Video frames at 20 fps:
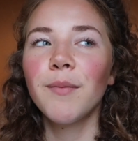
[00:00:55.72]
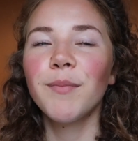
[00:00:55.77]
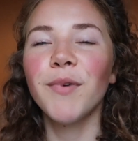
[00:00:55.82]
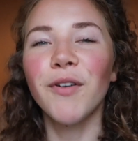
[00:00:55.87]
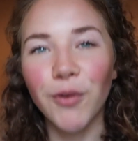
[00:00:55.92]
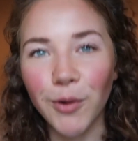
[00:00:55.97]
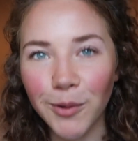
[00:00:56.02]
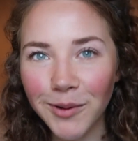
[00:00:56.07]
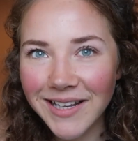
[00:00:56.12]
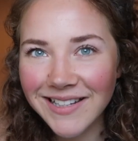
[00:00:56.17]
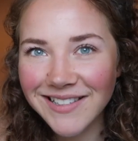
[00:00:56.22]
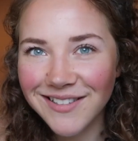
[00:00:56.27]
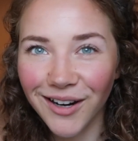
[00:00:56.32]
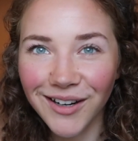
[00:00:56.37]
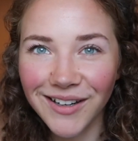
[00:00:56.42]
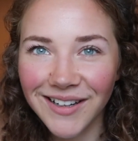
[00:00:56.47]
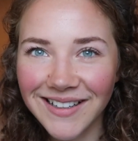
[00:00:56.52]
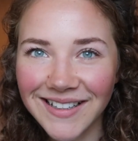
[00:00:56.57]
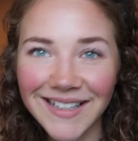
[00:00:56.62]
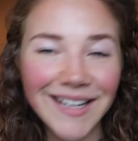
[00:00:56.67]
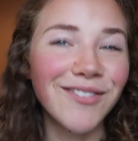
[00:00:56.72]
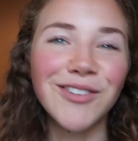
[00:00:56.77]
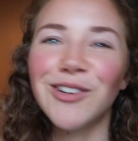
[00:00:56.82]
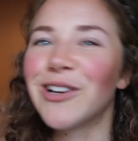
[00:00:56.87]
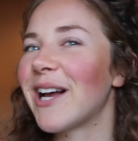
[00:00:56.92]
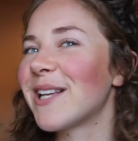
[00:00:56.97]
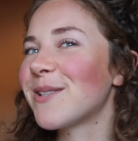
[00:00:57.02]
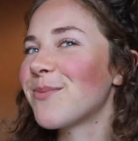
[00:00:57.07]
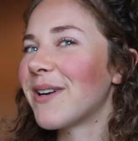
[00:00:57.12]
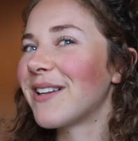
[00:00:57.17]
Before we get started, if you
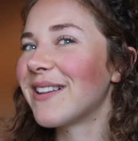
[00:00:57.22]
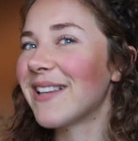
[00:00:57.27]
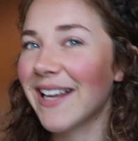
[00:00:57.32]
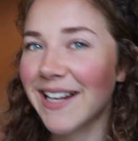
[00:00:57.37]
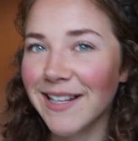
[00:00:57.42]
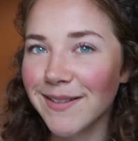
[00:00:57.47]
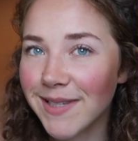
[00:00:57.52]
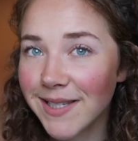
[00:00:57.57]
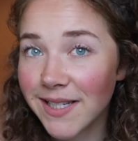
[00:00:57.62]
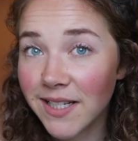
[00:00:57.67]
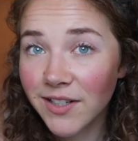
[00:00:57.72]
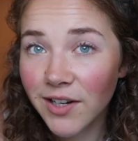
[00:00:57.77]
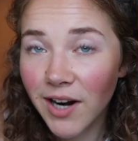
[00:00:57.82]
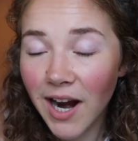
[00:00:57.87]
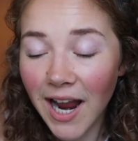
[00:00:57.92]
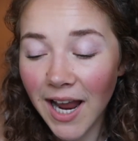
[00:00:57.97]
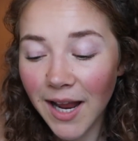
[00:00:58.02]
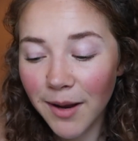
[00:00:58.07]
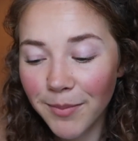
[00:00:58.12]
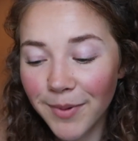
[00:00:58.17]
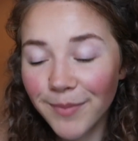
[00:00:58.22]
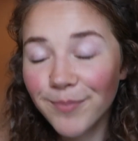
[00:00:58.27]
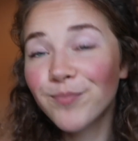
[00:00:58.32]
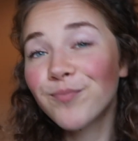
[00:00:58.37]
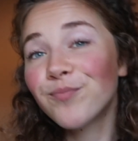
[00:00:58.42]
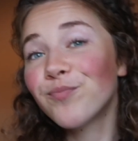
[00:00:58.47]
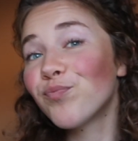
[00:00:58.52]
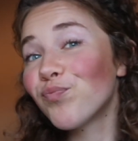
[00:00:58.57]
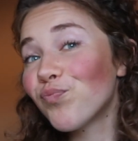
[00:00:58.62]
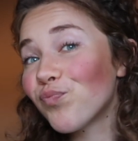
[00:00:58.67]
guys want to like and subscribe,
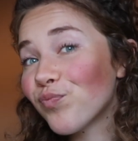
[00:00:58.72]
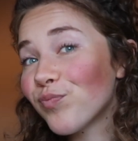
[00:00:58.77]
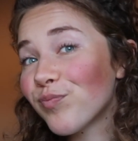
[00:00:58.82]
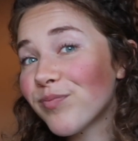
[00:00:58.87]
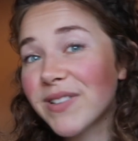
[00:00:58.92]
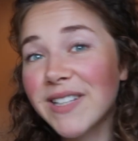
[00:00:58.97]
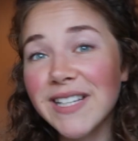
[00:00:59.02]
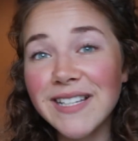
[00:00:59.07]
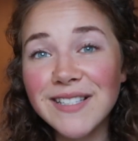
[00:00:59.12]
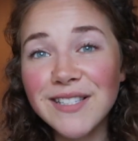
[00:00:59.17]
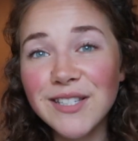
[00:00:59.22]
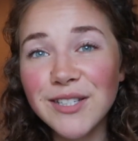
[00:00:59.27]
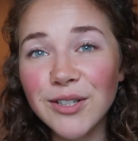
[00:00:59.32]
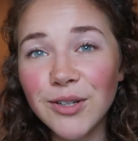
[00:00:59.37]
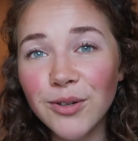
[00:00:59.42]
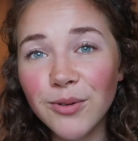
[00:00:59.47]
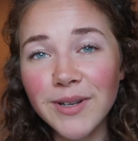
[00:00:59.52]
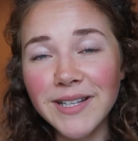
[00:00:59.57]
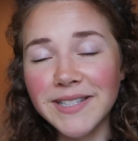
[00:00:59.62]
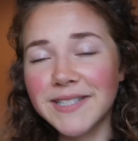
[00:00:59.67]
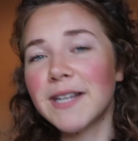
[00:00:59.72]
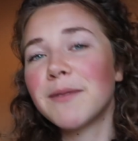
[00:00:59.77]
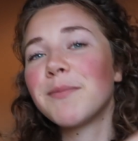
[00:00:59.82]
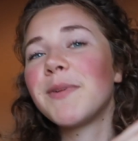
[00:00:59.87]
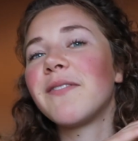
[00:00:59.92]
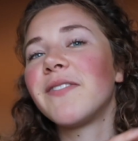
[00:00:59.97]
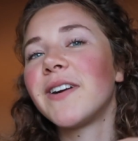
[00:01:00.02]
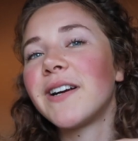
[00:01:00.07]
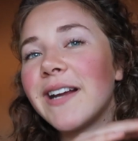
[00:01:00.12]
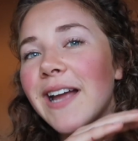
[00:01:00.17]
please do. It's going to
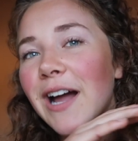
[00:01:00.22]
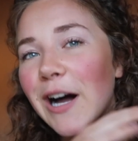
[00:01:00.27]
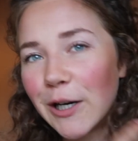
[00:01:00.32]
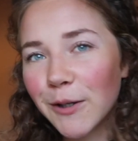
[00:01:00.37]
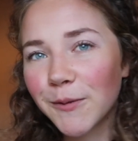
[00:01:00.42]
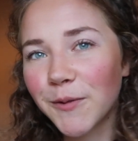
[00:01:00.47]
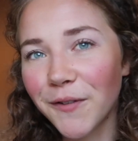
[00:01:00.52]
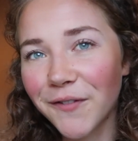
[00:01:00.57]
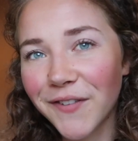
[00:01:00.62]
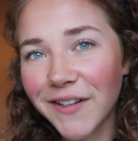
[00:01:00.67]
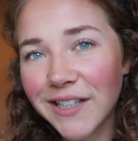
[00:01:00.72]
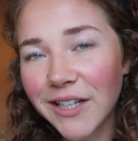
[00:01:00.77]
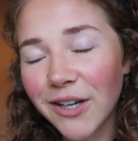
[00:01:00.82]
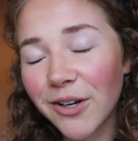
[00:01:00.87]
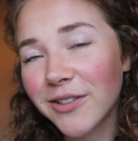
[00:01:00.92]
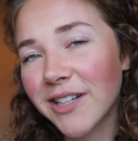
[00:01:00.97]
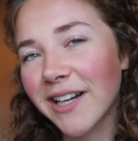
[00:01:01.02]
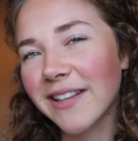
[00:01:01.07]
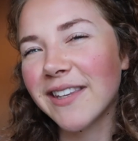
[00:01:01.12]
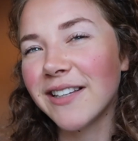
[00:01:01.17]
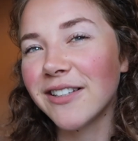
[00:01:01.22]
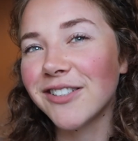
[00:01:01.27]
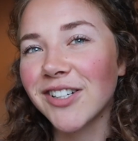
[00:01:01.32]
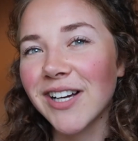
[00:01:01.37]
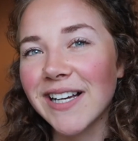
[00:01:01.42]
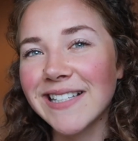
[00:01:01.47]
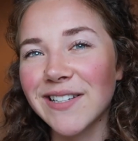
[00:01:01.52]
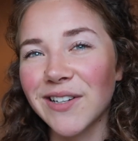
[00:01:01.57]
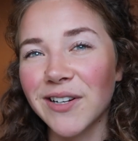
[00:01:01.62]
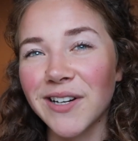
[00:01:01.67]
be a very helpful video and I think you
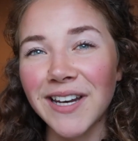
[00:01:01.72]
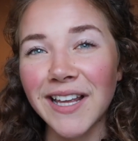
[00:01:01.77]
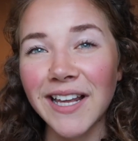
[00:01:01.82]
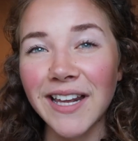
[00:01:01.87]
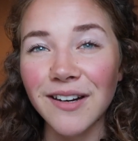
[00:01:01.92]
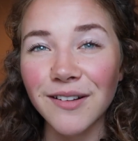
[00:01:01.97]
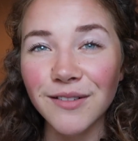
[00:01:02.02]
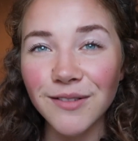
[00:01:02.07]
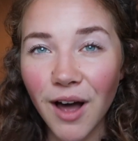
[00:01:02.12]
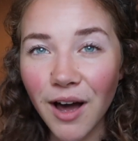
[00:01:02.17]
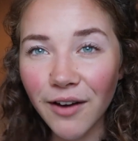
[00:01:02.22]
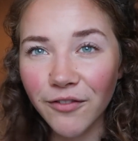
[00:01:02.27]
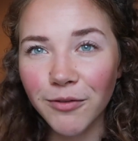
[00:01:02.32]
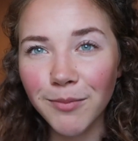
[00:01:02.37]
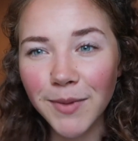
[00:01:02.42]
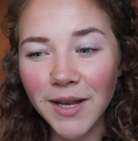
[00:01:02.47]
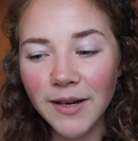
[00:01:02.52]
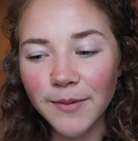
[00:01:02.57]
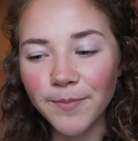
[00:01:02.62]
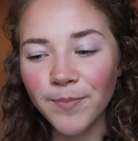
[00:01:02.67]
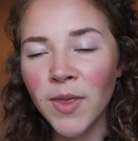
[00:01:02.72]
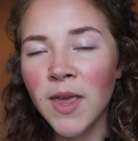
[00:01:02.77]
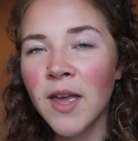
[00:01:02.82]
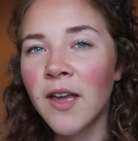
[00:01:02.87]
guys are going to get a lot from it.